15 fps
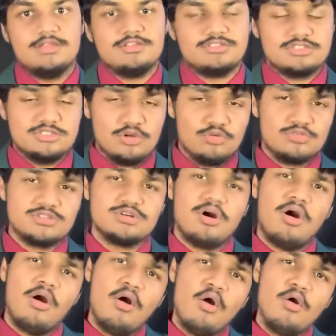So to
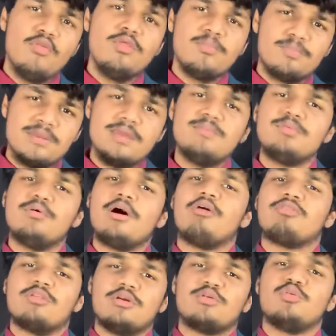all the people
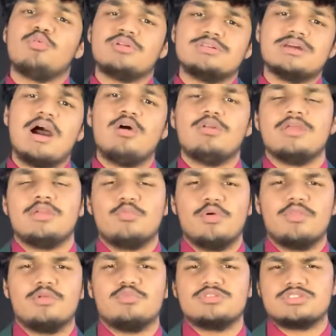out there who were doubting
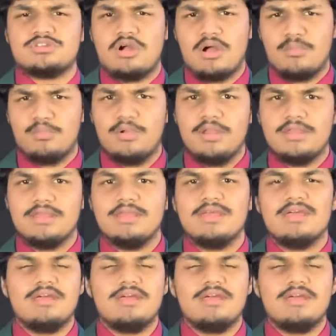whether it was Tom Brady